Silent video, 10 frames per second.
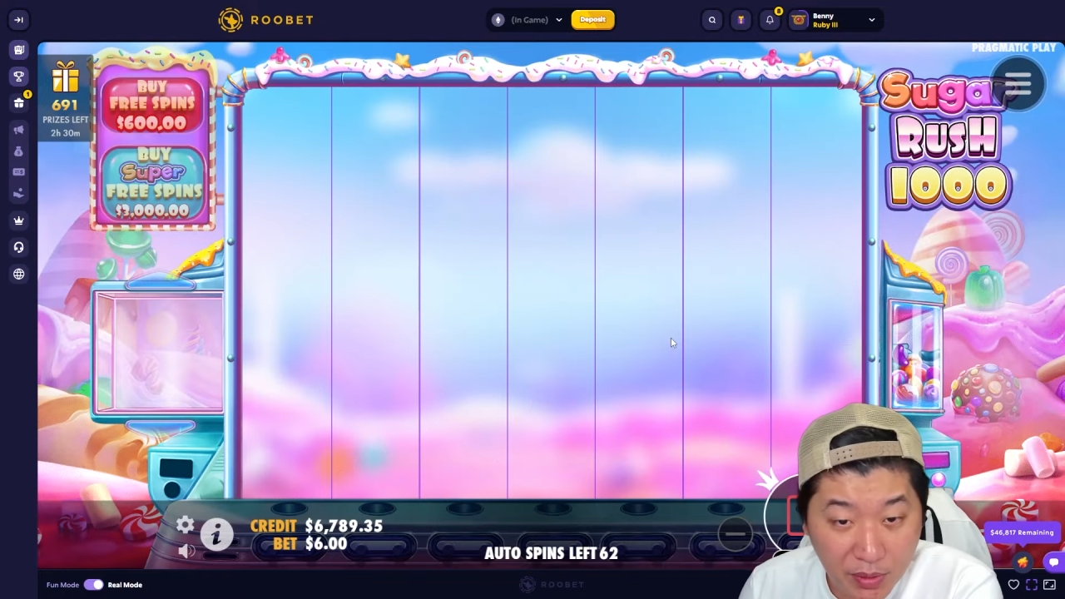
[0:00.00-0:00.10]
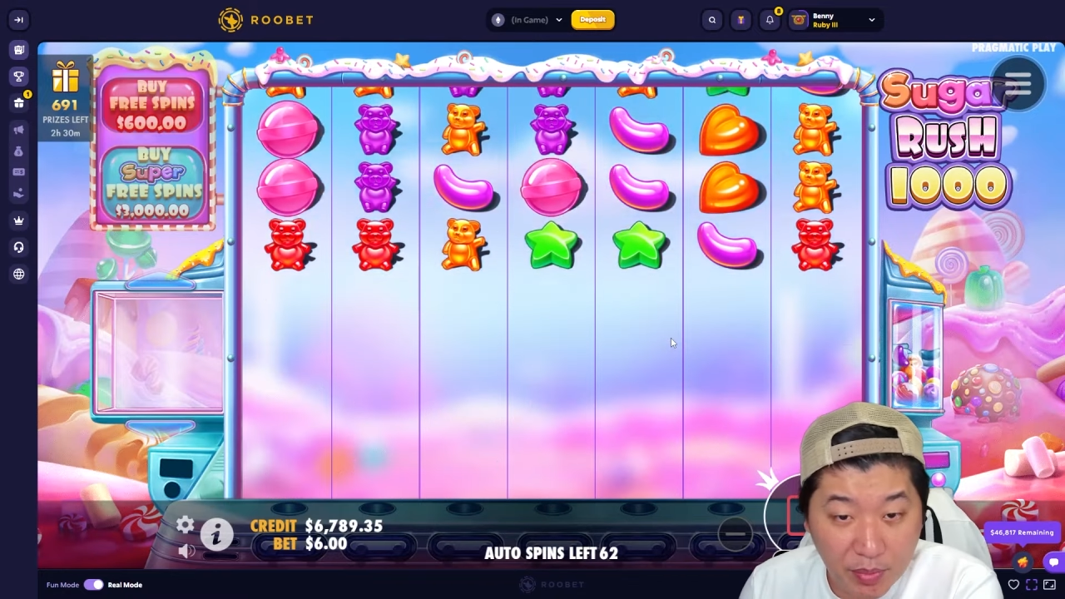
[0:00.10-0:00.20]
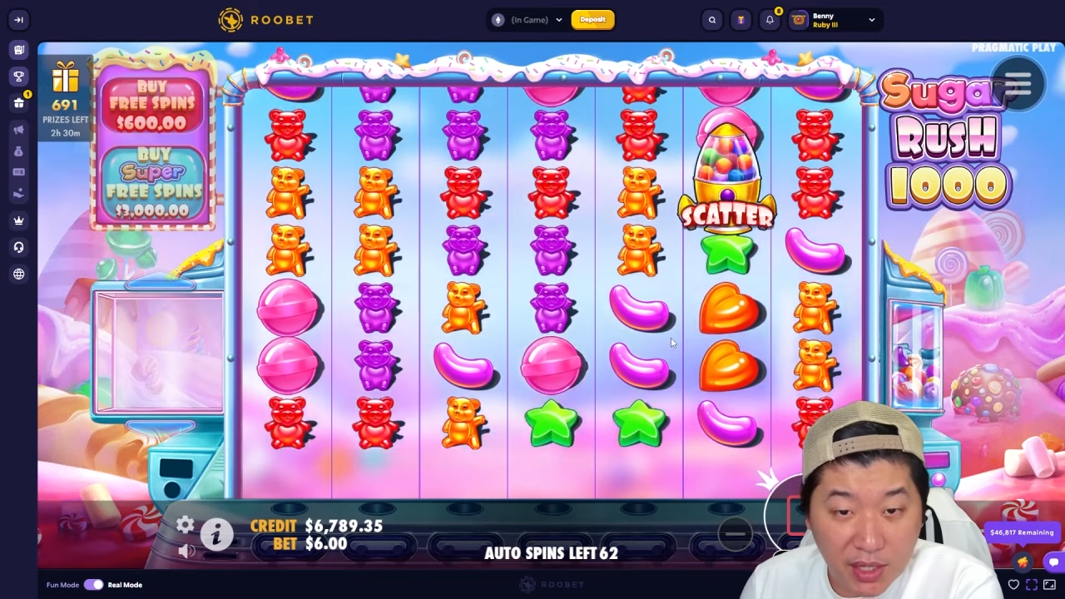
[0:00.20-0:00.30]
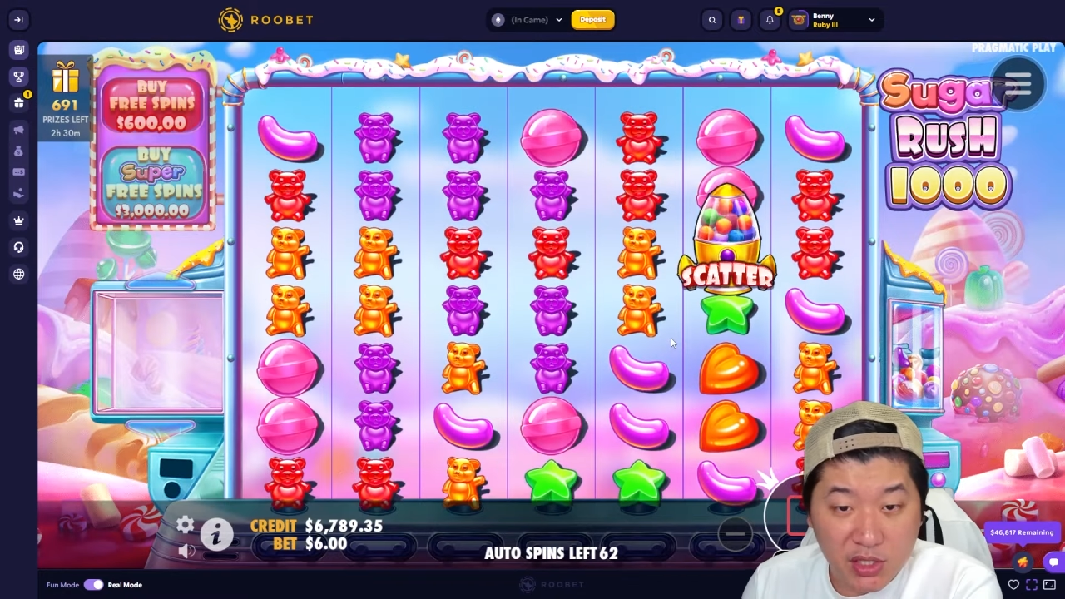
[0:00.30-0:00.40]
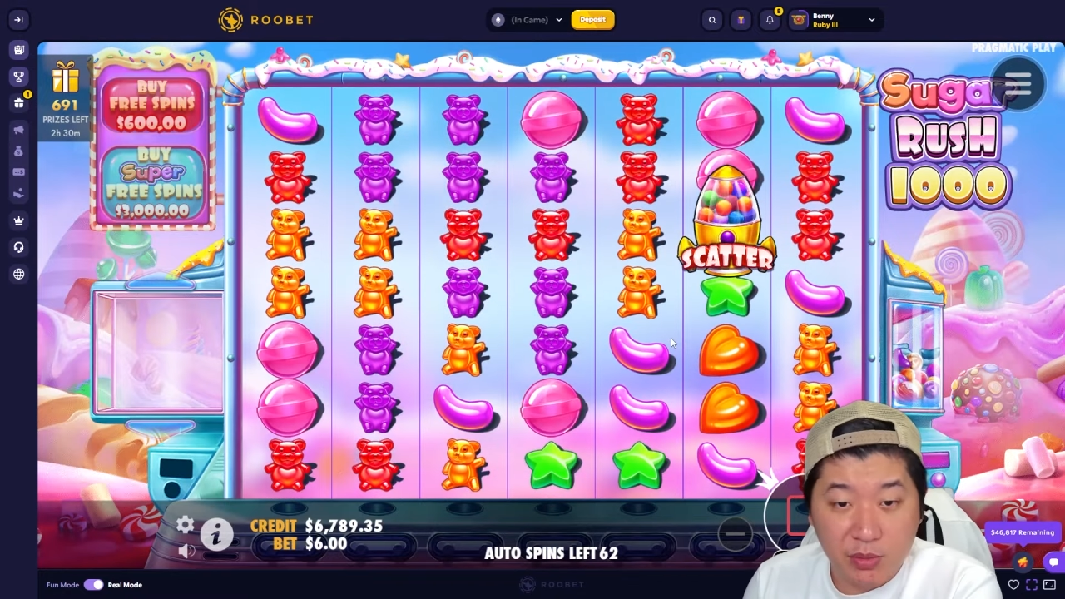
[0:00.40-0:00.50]
be
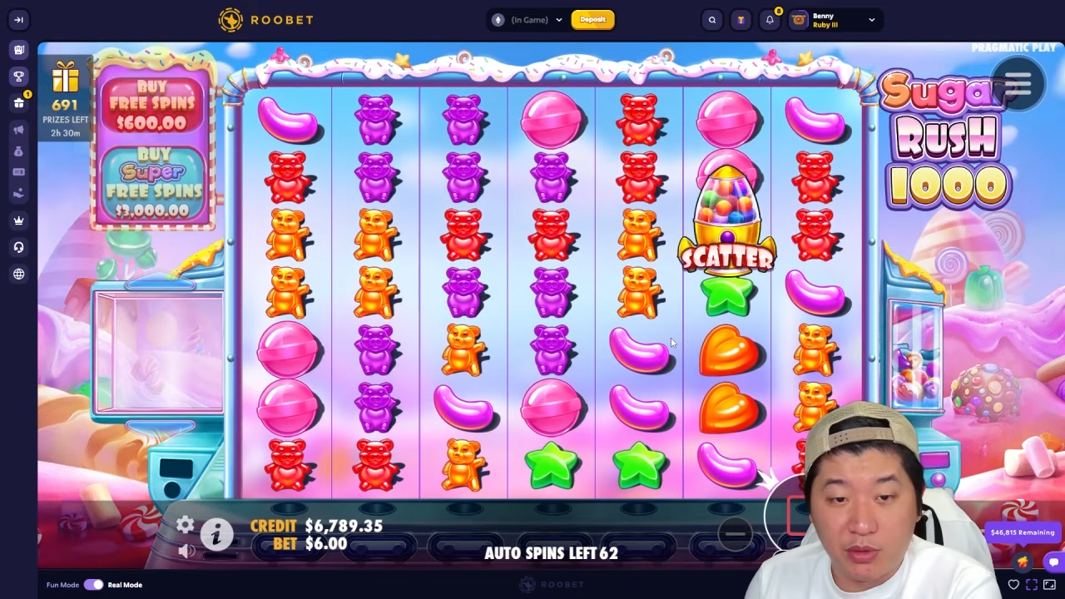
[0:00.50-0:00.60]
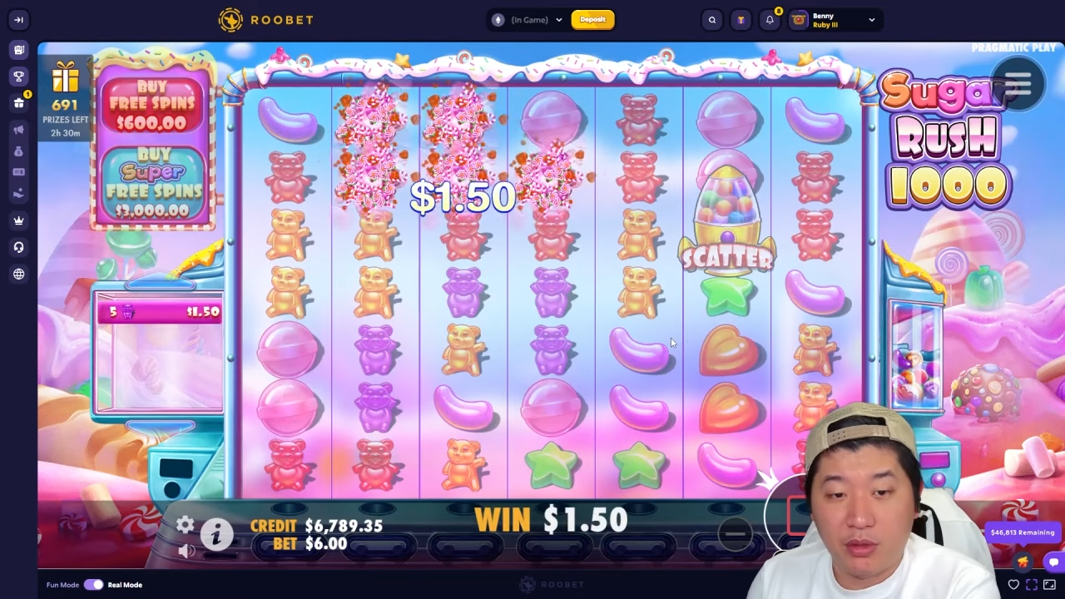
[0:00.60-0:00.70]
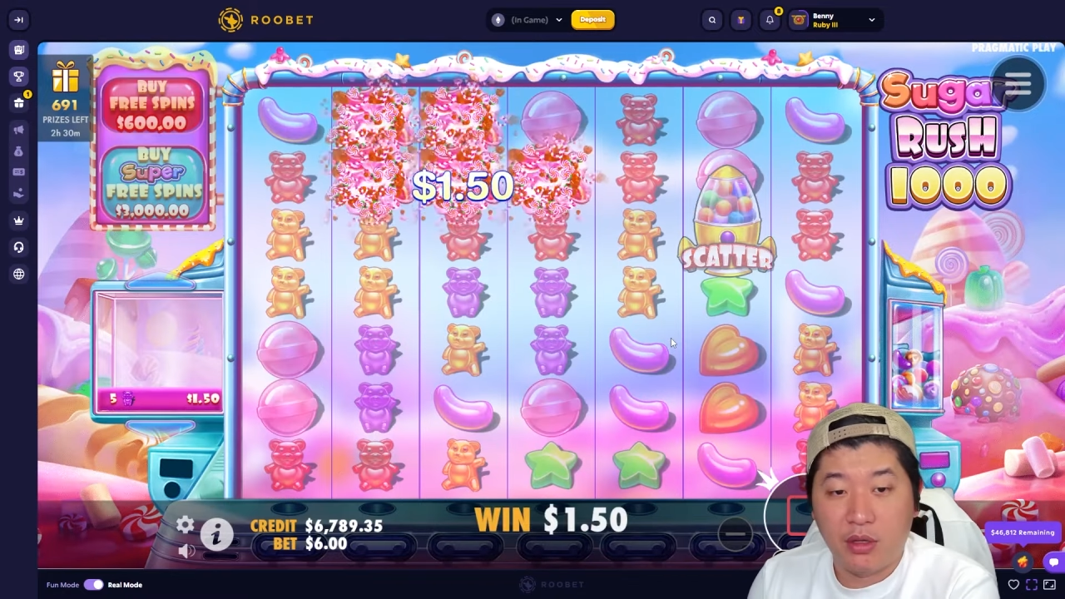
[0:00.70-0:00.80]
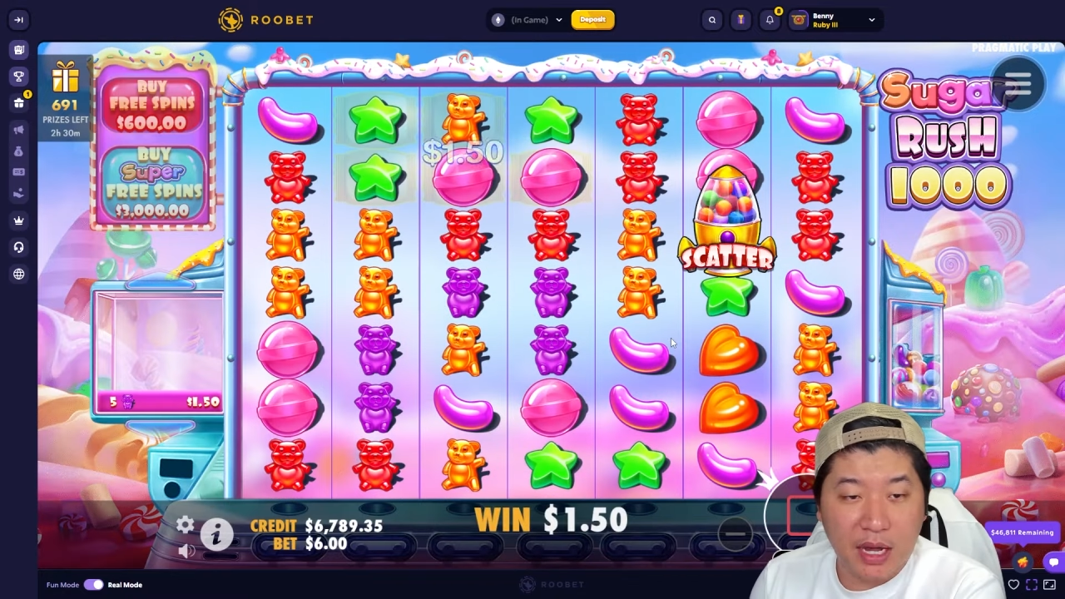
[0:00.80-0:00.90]
possible.